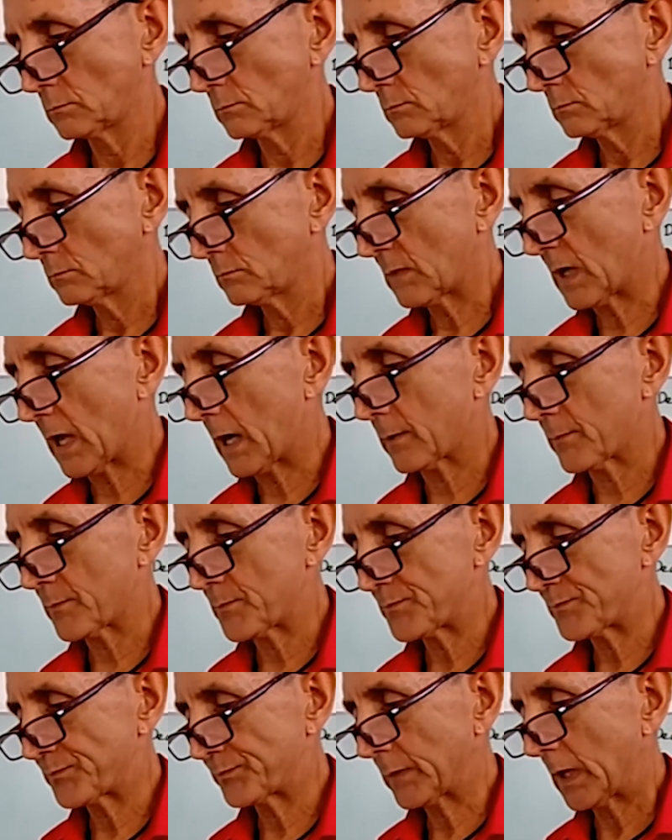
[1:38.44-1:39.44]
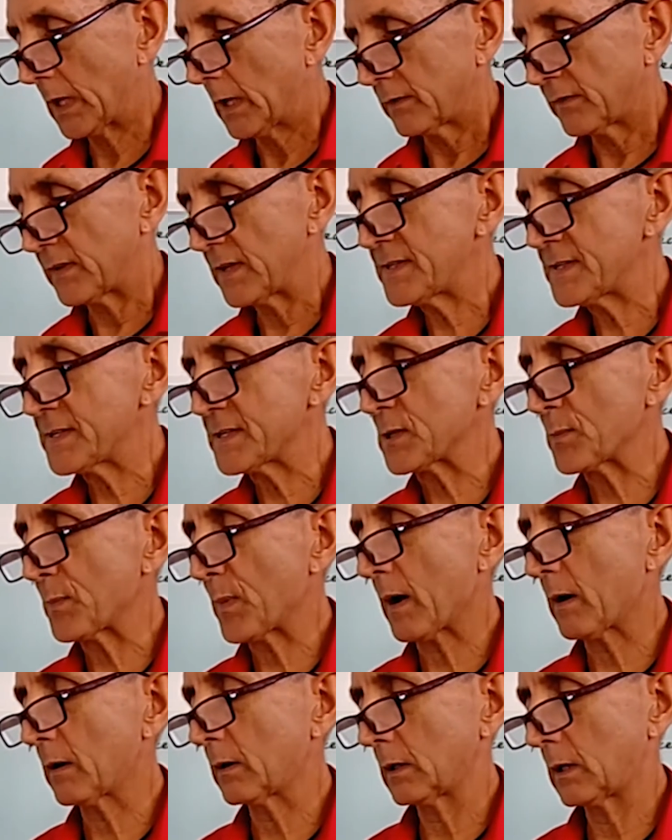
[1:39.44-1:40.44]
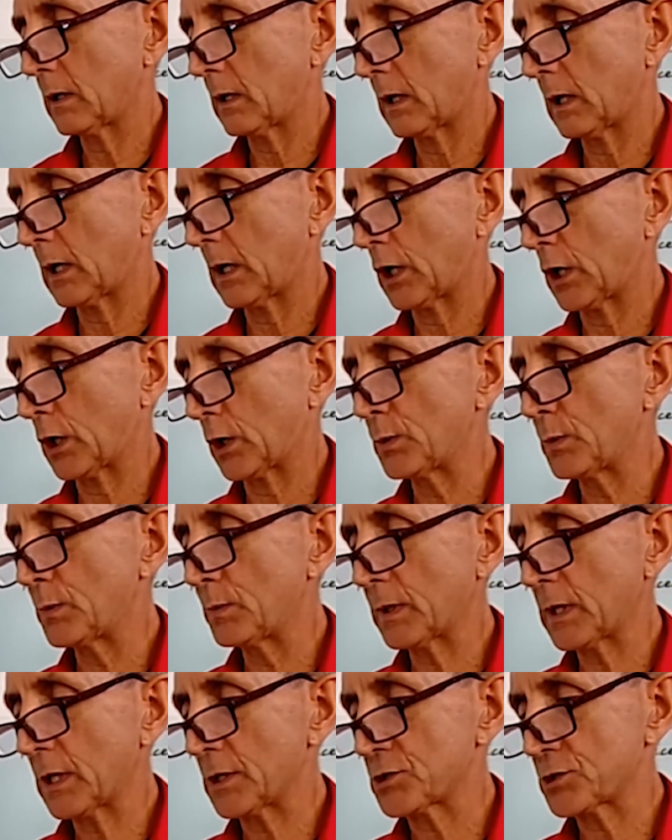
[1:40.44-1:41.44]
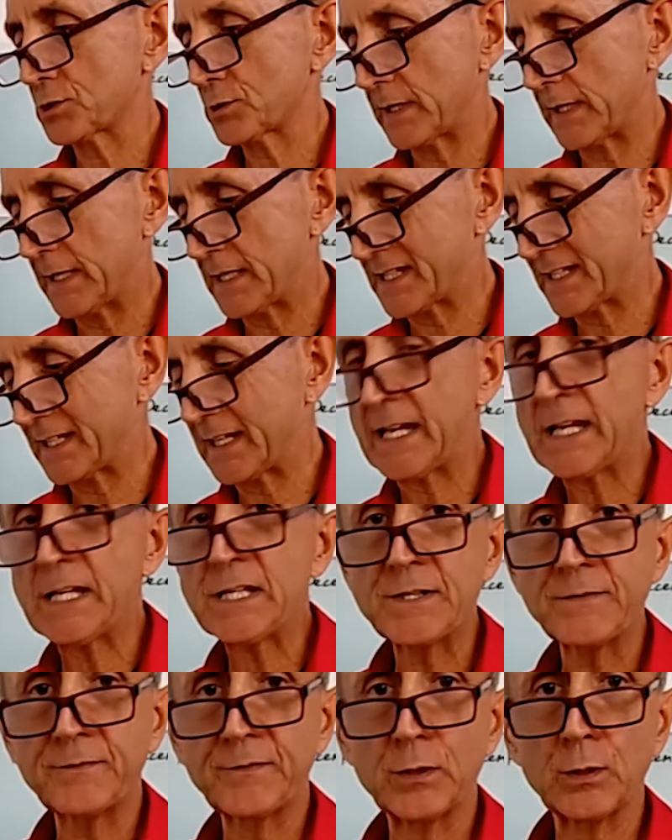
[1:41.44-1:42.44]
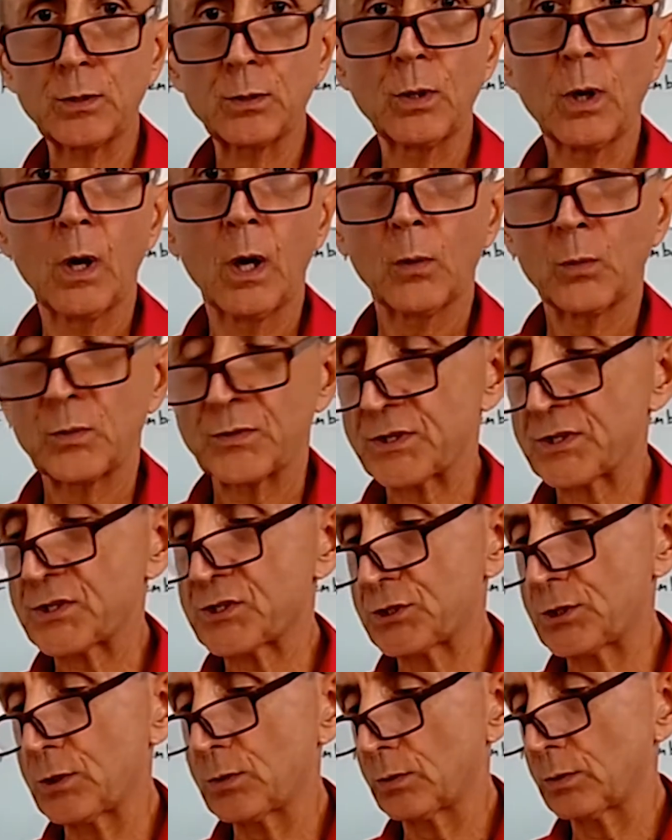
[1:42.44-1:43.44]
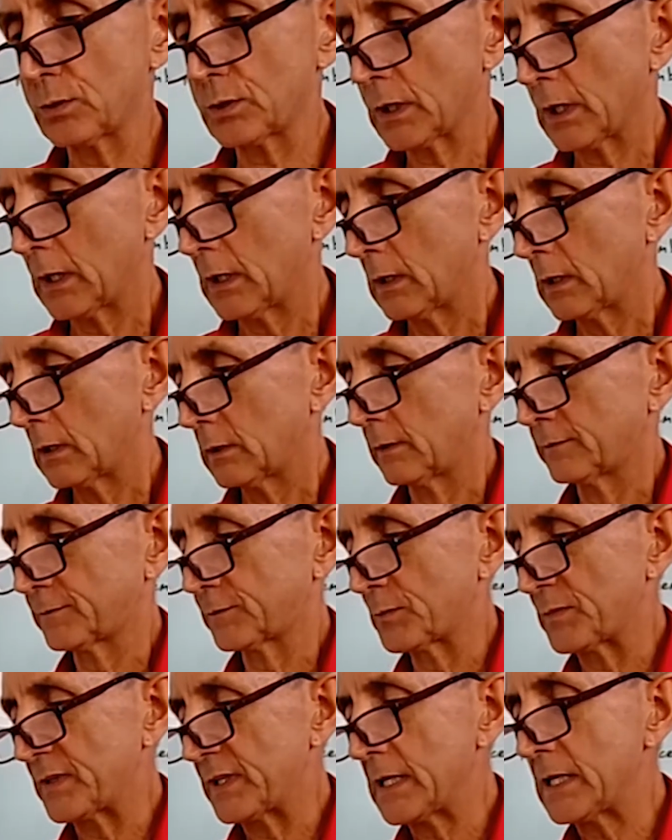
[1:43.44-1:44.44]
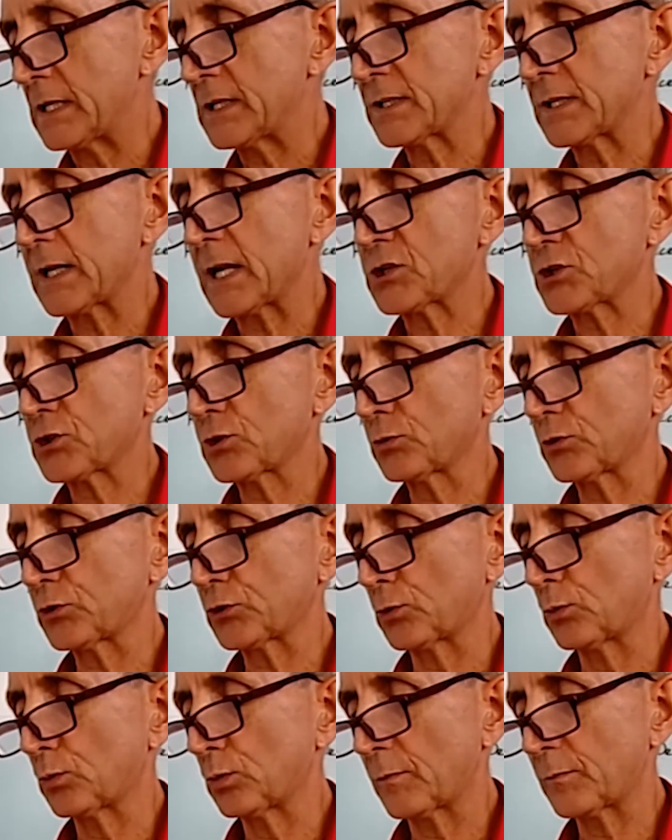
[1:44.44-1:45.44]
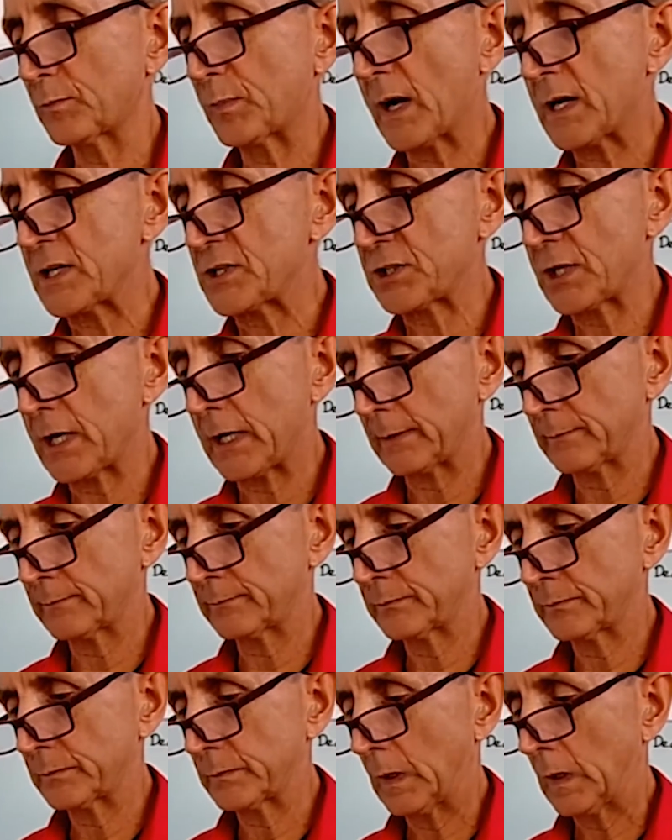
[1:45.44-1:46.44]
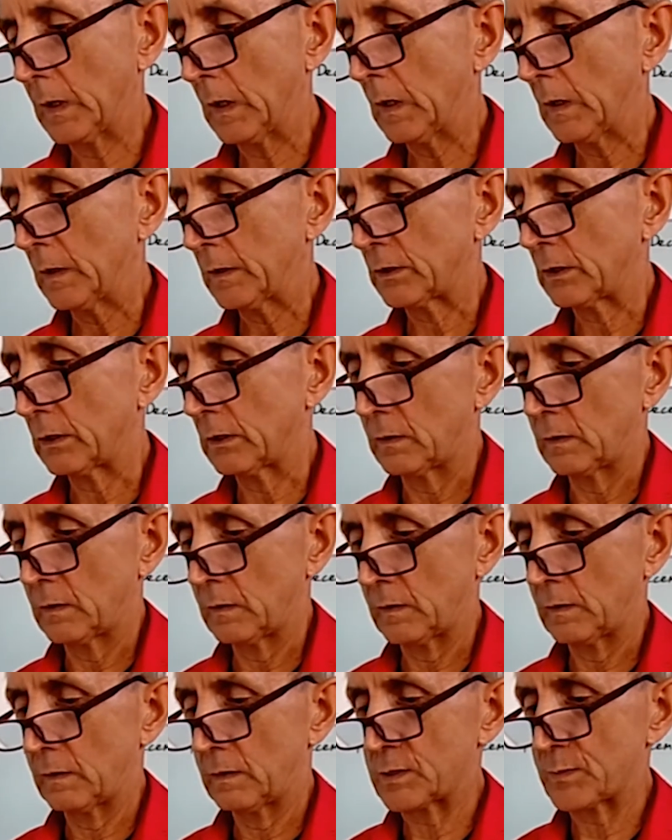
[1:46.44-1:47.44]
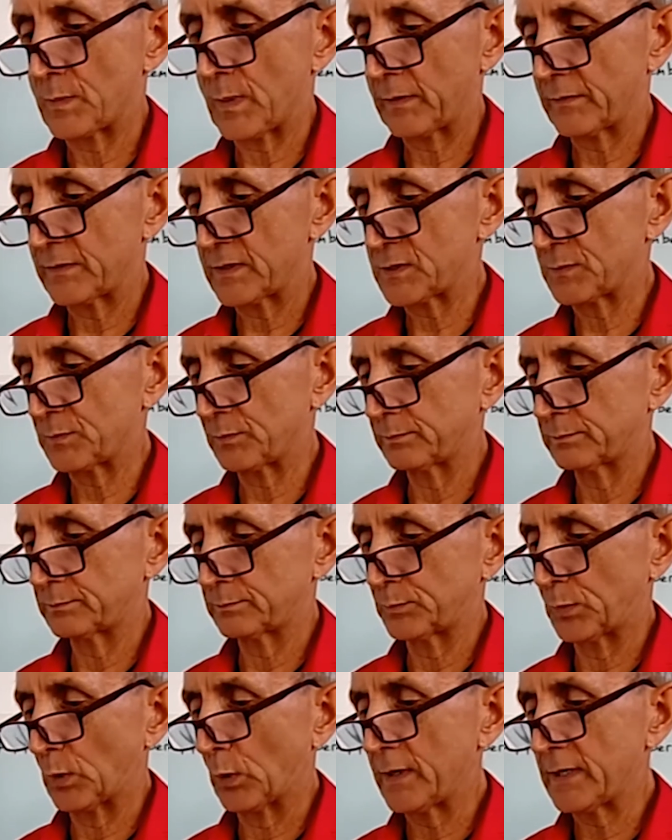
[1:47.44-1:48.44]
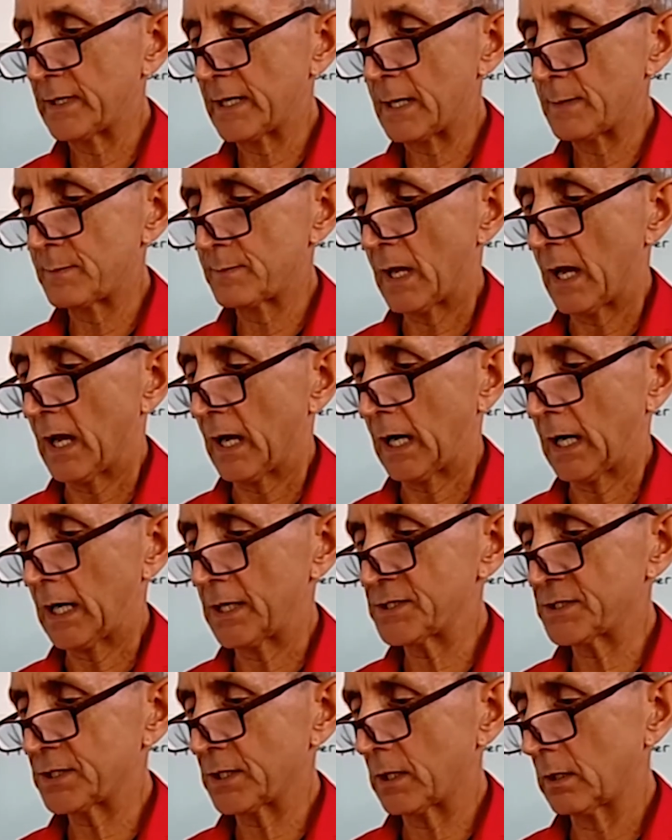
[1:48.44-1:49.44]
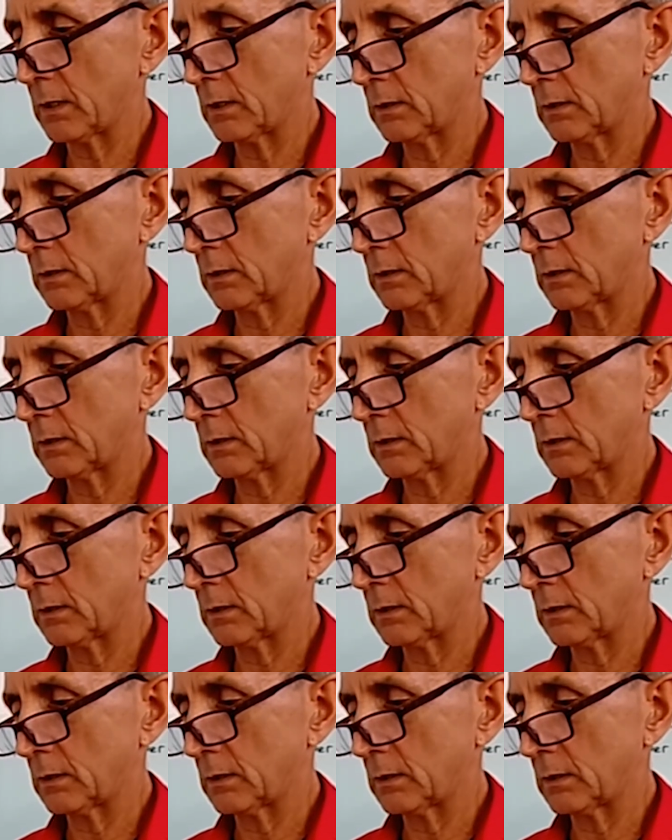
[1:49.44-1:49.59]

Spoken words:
Now, this is about home country. It's an interview with a student from the International School of Beijing. It's about this boy named Hunter